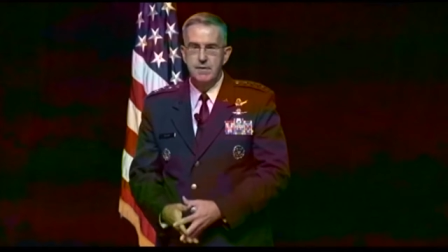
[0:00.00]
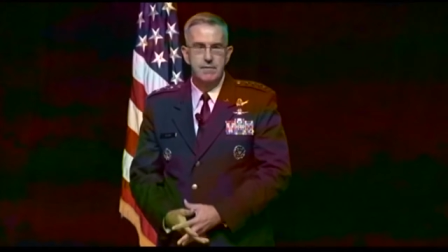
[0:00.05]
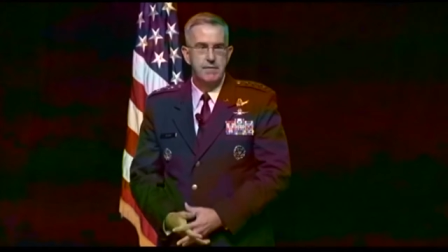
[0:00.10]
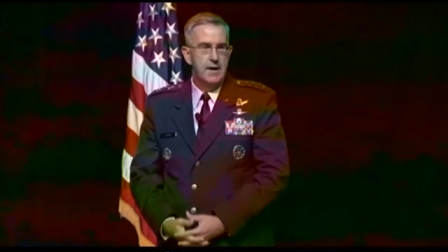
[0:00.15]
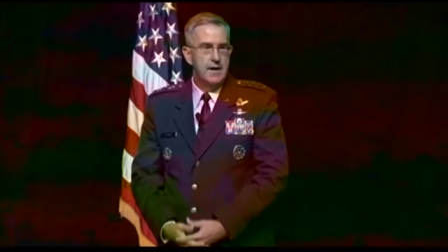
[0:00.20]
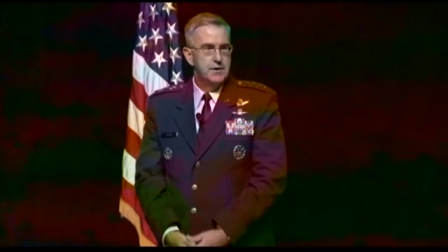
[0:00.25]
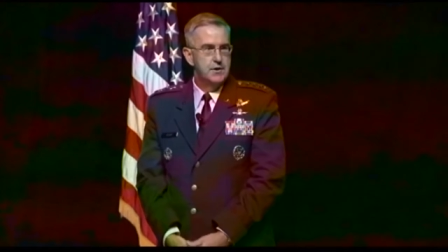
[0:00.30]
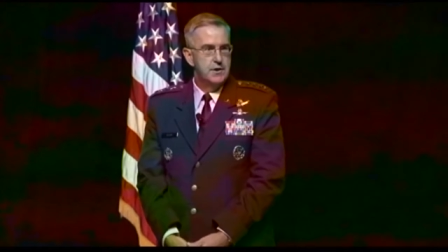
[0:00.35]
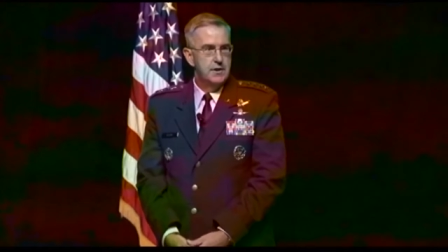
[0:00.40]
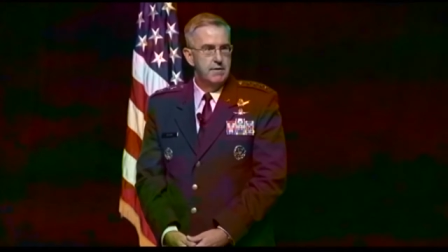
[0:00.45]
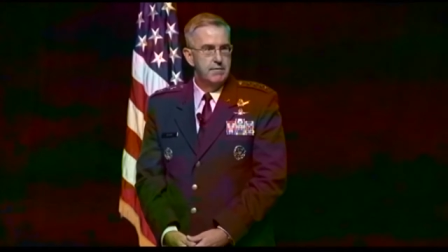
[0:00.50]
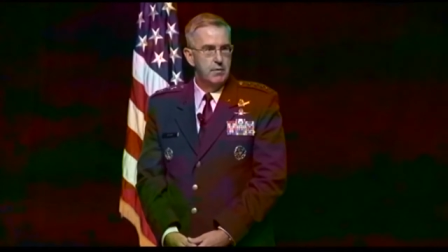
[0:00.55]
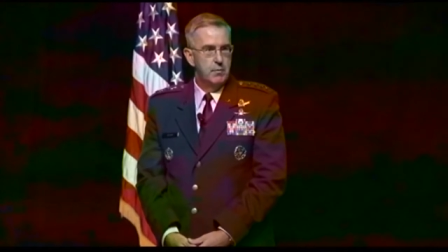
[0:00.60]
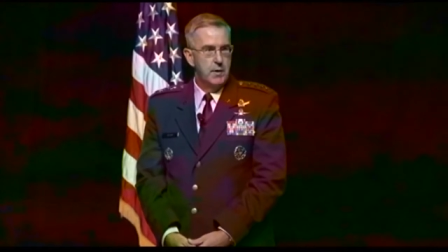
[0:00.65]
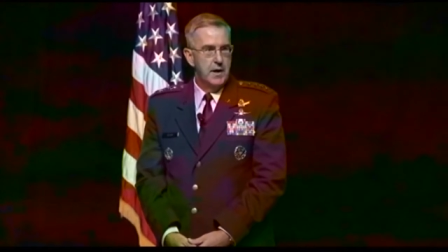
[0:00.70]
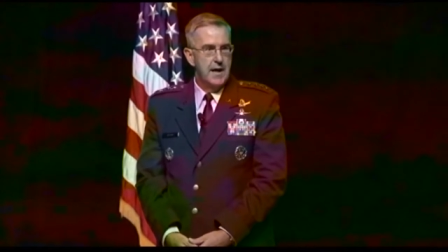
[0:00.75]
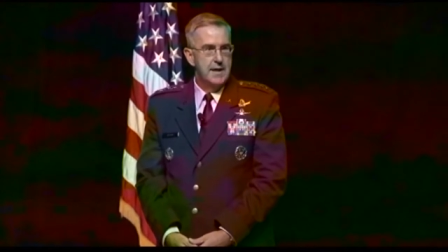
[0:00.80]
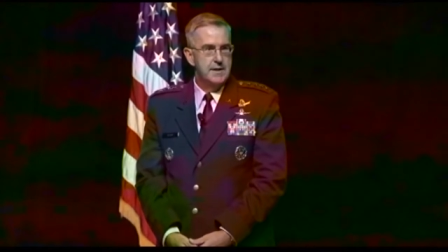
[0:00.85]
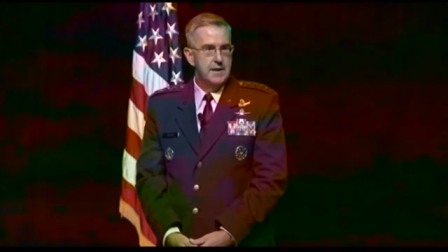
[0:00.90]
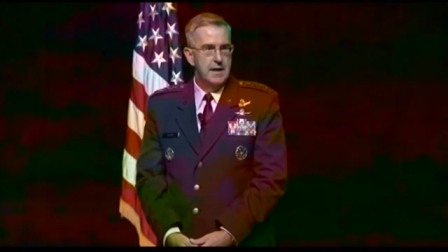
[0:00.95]
chief and the vice
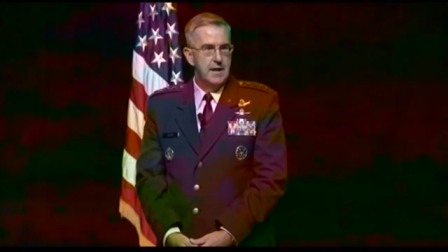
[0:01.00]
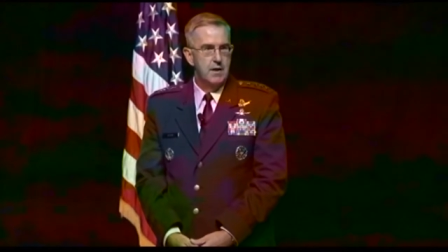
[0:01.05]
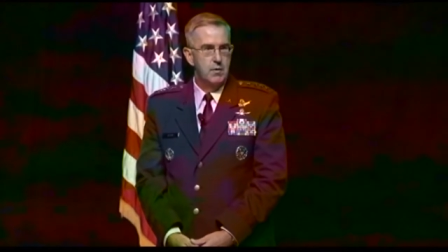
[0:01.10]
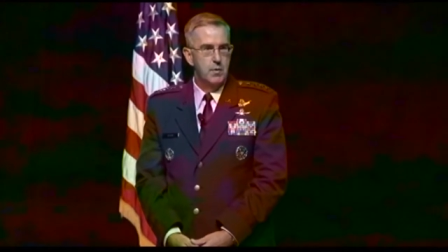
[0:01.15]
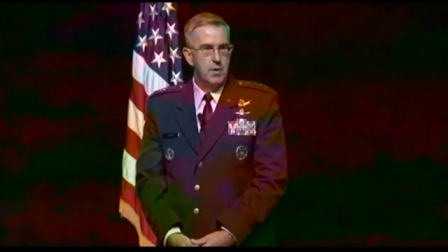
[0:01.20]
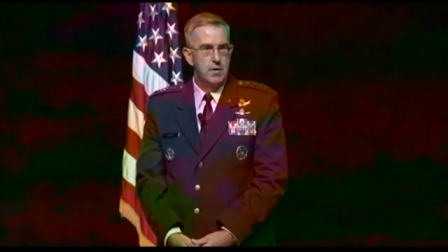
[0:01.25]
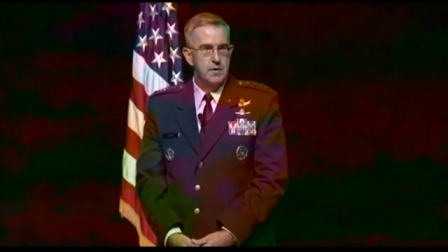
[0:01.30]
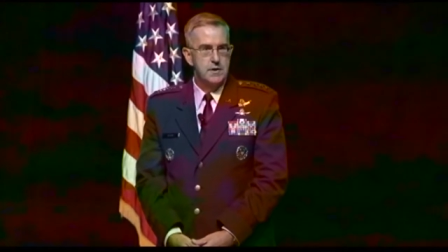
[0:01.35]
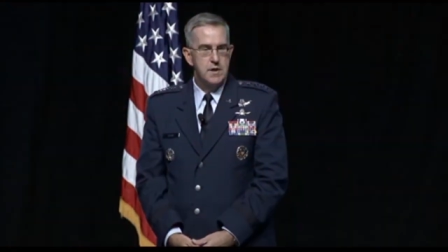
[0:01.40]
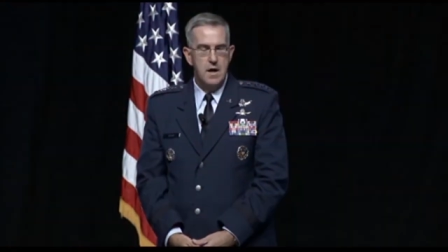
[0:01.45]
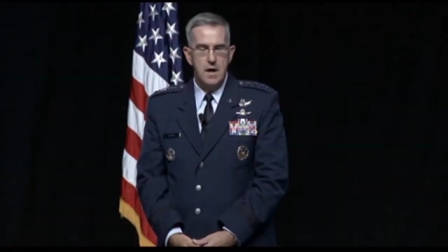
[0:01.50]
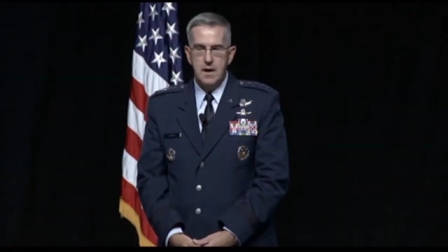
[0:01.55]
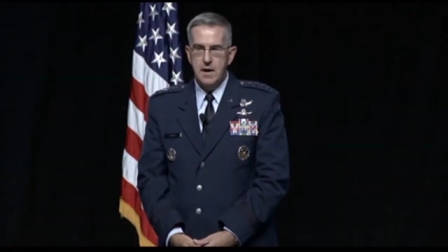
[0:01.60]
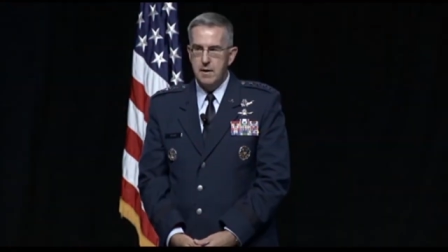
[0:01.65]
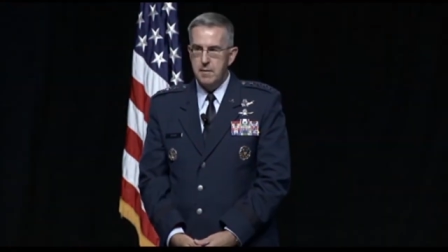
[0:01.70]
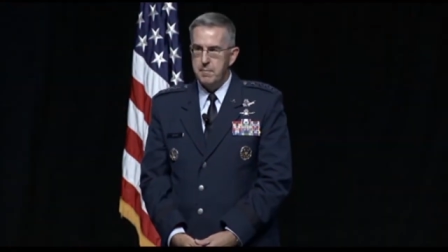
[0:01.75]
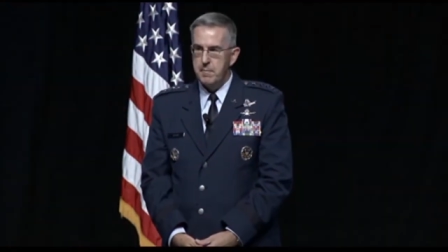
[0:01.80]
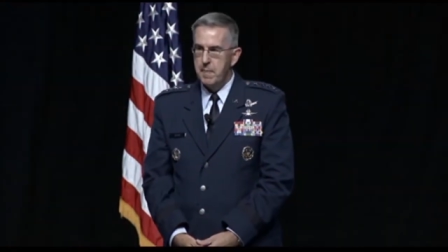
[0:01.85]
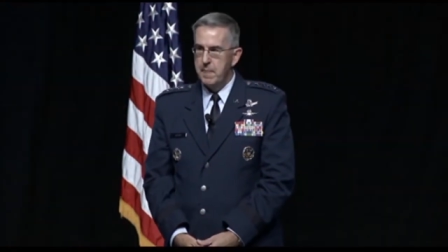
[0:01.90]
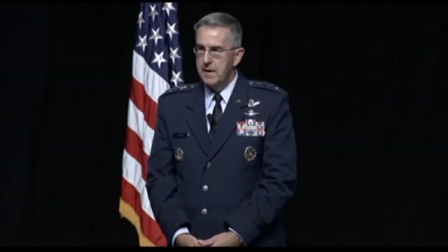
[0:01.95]
chief, and we got together and we were
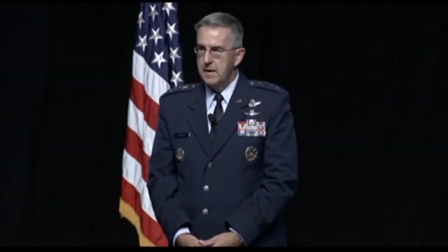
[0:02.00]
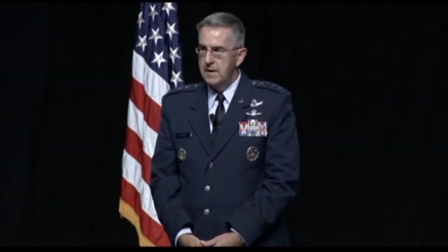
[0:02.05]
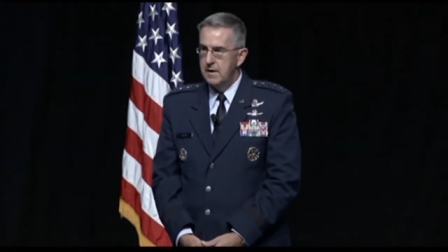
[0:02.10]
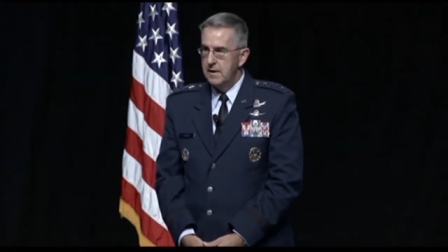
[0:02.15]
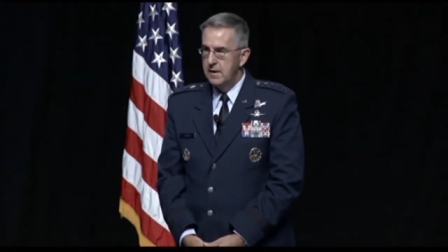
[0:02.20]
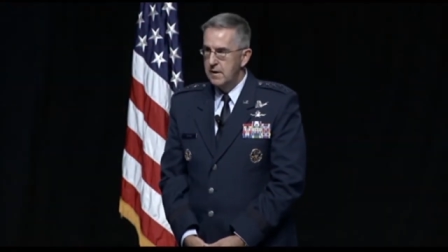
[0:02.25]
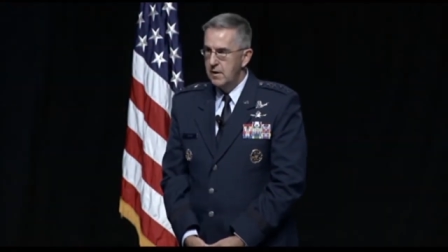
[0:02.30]
talking,